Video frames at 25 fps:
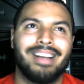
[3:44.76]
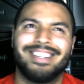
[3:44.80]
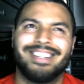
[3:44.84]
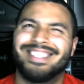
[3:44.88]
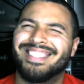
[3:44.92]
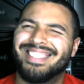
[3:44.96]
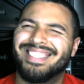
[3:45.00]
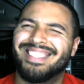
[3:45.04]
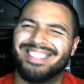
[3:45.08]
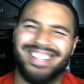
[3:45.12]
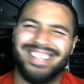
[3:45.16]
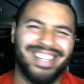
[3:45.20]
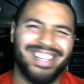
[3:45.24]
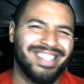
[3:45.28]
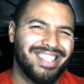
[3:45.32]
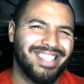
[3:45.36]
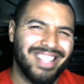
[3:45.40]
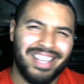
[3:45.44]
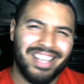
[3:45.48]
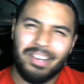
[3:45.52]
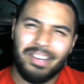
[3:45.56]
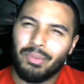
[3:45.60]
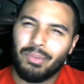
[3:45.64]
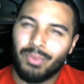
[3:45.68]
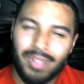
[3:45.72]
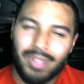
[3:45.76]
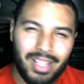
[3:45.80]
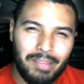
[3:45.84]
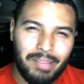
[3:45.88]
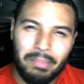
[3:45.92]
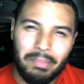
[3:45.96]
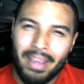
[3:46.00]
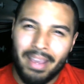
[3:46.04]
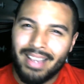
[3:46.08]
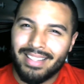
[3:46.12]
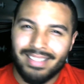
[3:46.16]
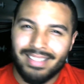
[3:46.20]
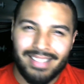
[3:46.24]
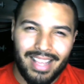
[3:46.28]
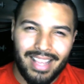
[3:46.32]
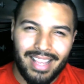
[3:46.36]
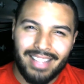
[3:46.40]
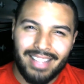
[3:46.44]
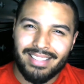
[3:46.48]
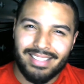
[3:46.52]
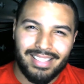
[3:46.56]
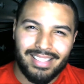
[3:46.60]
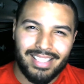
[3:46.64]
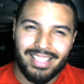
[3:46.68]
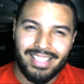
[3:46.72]
it didn't really make sense.
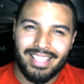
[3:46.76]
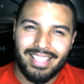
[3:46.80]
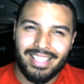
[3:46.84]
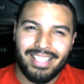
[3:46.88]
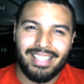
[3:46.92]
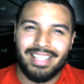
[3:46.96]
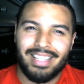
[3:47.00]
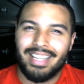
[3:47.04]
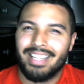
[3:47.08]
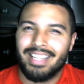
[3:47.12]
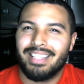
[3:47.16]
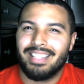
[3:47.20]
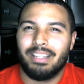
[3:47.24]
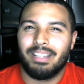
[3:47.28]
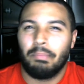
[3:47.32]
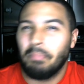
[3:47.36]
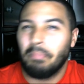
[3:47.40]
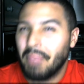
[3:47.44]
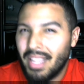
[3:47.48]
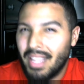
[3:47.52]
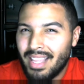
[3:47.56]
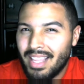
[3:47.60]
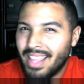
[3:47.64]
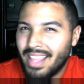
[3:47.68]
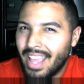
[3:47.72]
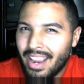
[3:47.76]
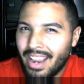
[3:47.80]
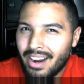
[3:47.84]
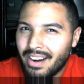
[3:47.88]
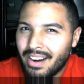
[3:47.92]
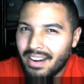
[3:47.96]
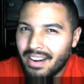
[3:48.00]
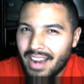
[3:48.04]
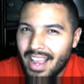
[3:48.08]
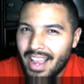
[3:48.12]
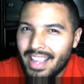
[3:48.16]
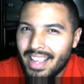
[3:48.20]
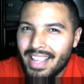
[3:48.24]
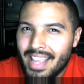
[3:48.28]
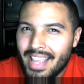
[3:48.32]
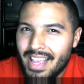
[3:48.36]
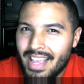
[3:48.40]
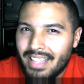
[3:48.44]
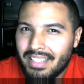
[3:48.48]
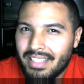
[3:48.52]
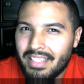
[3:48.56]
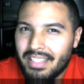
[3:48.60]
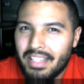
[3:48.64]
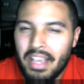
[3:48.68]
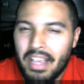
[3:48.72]
It didn't need to be there, I guess.
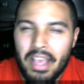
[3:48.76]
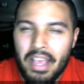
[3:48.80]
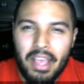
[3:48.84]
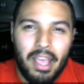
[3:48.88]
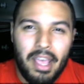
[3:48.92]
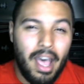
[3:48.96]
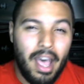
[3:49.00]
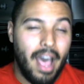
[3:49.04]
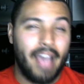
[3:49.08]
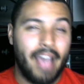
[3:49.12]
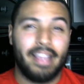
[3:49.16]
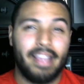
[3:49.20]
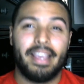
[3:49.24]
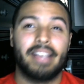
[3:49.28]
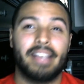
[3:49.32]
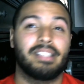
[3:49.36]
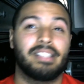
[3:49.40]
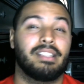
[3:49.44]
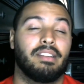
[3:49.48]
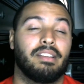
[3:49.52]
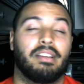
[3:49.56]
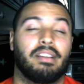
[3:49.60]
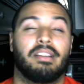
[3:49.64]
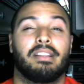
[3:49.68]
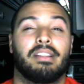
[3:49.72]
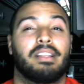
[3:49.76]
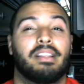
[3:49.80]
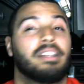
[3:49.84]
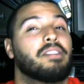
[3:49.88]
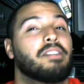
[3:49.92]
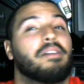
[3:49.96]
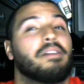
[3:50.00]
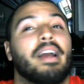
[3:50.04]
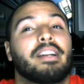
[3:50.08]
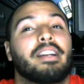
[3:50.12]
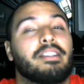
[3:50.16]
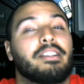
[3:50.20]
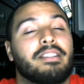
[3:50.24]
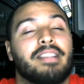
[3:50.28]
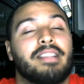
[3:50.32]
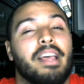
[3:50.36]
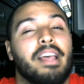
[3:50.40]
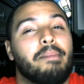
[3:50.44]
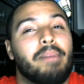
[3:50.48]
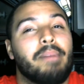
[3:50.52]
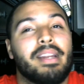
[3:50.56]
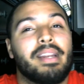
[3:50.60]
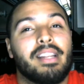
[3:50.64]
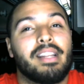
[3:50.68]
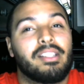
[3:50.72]
I guess the director, Sam
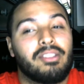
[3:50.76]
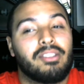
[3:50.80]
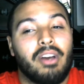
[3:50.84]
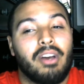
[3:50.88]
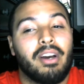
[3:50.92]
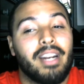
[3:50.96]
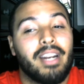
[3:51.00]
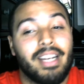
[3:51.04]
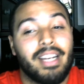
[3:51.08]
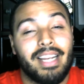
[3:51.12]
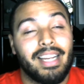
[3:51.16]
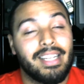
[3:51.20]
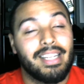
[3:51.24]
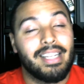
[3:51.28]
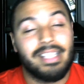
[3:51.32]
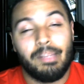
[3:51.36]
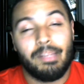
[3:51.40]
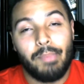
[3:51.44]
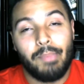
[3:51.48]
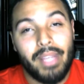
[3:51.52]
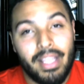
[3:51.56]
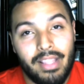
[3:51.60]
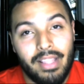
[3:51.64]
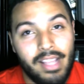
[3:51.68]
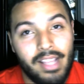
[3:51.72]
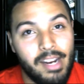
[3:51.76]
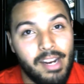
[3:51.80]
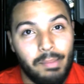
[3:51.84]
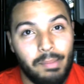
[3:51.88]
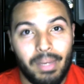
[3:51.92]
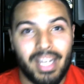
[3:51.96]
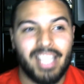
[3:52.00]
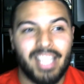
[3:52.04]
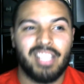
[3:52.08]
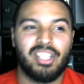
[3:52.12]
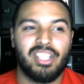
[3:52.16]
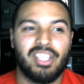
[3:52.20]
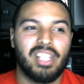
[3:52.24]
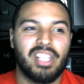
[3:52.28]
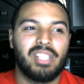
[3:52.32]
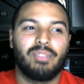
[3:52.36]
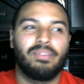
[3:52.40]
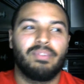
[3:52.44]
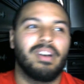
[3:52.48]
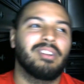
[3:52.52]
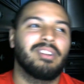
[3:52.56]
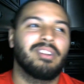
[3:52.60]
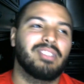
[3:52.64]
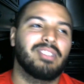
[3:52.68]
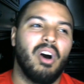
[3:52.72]
Mendes, thought it needed to be in there, but it just felt
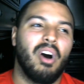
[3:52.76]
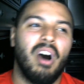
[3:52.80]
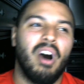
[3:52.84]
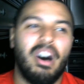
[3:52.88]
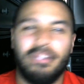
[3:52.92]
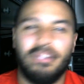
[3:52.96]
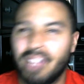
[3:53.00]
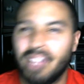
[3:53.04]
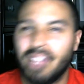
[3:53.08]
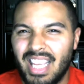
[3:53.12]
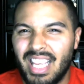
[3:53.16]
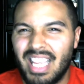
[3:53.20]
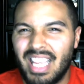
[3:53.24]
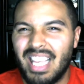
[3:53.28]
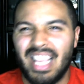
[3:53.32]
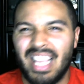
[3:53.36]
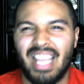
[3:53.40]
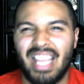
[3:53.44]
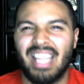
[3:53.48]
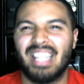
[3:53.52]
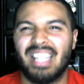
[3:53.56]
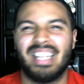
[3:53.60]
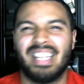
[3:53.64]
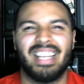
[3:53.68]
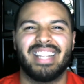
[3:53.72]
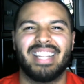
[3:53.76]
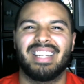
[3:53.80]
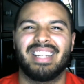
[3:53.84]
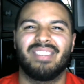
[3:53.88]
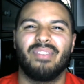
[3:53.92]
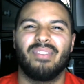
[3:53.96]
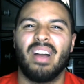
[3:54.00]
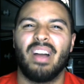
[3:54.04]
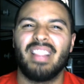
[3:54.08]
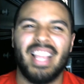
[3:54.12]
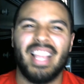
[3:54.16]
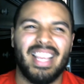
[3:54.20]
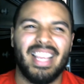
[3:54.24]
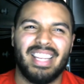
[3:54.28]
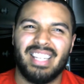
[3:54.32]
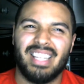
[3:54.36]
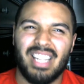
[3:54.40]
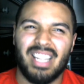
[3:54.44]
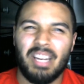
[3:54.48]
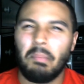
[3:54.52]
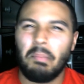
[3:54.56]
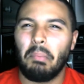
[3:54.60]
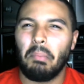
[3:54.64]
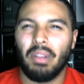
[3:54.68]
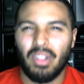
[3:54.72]
off-key, and it felt like it didn't
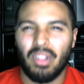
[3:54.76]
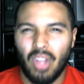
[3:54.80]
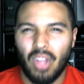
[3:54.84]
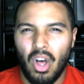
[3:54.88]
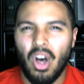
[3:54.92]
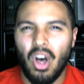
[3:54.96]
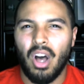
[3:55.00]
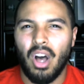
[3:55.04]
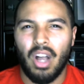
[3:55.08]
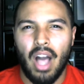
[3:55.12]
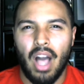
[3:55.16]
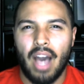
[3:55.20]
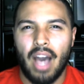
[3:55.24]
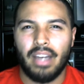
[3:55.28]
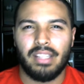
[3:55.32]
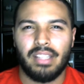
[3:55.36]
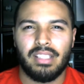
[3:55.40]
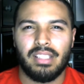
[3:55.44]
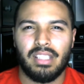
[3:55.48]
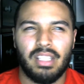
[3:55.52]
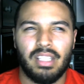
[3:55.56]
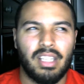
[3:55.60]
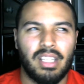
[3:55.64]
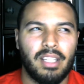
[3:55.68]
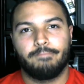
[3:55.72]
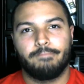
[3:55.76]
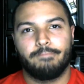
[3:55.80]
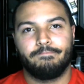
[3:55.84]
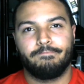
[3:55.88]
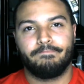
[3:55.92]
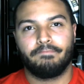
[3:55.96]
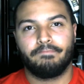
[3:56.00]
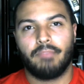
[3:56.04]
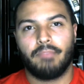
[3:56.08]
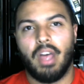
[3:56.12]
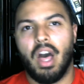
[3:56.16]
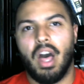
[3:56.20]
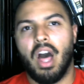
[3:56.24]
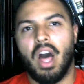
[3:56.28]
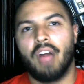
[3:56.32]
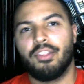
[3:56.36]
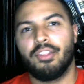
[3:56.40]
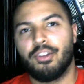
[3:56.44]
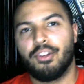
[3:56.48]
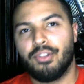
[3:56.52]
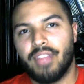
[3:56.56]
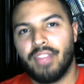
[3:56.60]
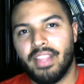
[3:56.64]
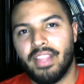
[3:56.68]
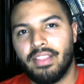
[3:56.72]
belong, honestly.
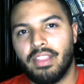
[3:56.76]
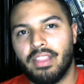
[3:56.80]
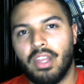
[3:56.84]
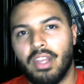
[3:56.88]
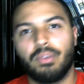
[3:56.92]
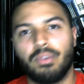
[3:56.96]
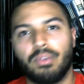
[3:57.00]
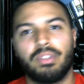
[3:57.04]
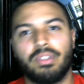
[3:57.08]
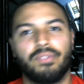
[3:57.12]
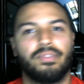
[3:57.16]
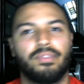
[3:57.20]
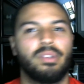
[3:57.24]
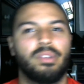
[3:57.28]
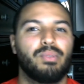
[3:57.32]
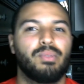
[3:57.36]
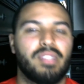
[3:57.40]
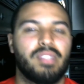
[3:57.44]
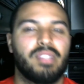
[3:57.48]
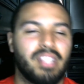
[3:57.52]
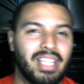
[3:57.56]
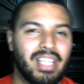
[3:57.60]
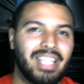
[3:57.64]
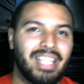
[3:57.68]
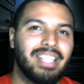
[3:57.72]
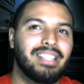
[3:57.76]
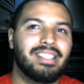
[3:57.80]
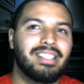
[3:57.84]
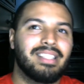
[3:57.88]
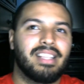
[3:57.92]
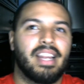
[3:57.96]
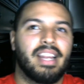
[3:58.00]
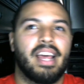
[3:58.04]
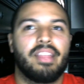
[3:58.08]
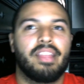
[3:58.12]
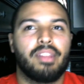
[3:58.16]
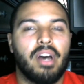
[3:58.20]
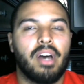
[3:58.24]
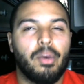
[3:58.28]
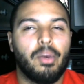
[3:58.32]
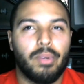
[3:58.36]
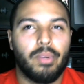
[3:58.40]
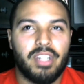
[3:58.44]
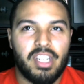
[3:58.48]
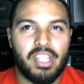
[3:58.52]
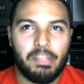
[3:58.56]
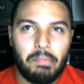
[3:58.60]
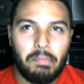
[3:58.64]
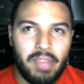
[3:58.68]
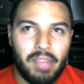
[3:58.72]
Other than those few scenes that I thought were
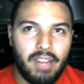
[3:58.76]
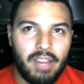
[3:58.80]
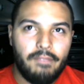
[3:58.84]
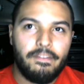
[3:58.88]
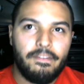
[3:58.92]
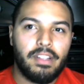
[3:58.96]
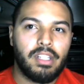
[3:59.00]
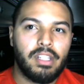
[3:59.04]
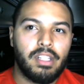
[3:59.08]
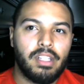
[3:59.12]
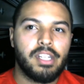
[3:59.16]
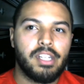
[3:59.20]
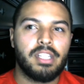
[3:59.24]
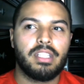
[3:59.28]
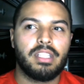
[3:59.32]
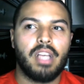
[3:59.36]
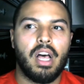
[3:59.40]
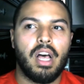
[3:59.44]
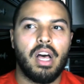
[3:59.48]
just minute fillers,